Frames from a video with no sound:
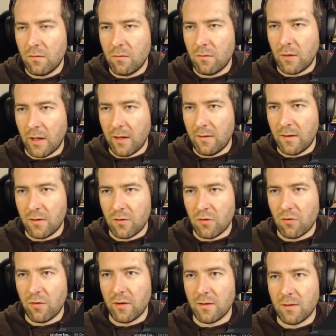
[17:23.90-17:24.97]
Yeah, it takes a
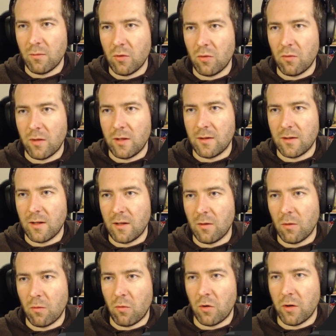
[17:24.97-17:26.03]
string as input. Why is that
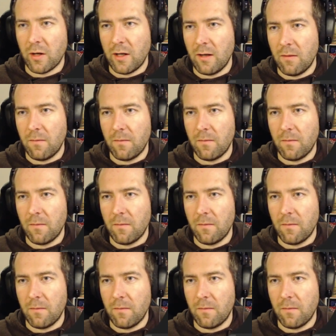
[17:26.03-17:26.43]
not working?